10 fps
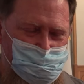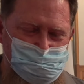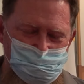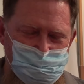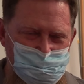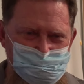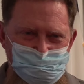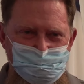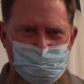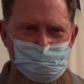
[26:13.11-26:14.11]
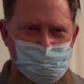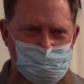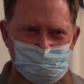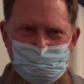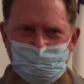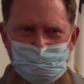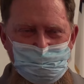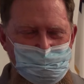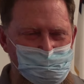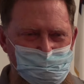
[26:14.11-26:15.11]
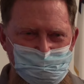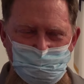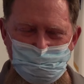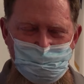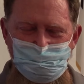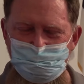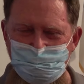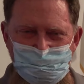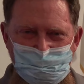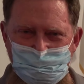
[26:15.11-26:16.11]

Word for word: some kind of infirmary. He would heal, no matter,